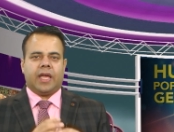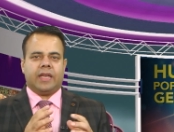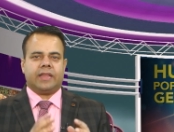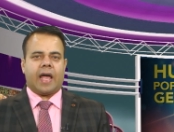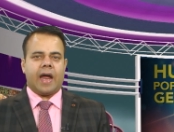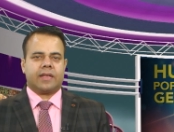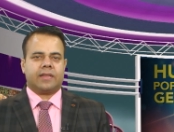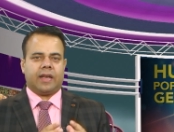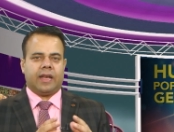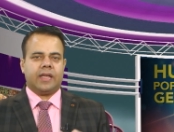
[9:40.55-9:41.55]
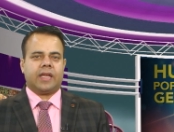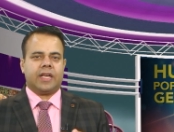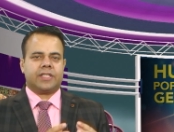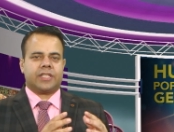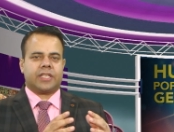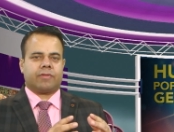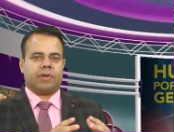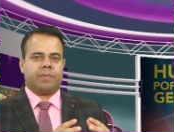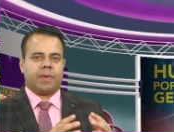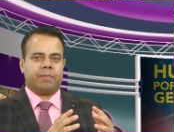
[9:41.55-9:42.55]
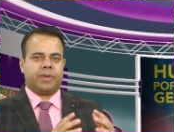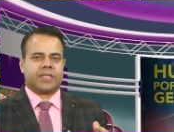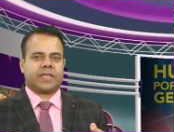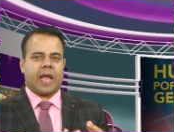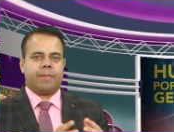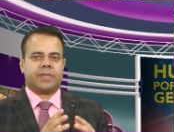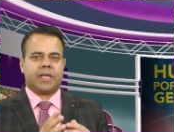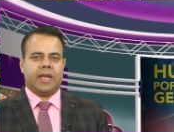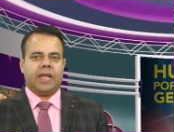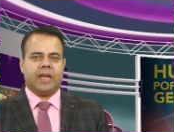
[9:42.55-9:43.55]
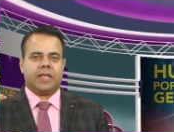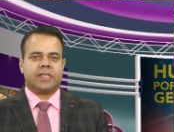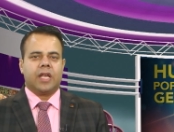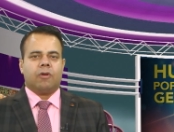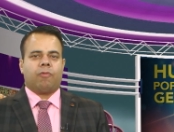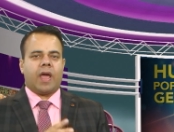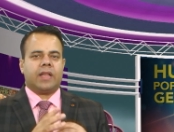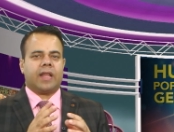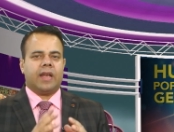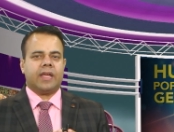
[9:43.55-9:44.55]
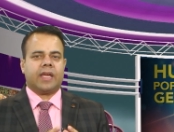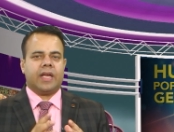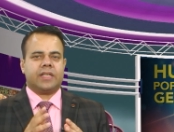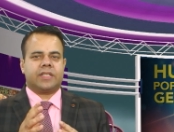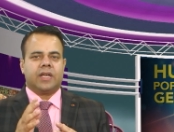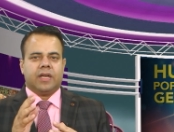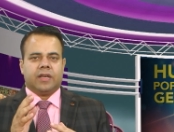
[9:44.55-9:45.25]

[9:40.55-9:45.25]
in that linkage disequilibrium describes alleles while the linkage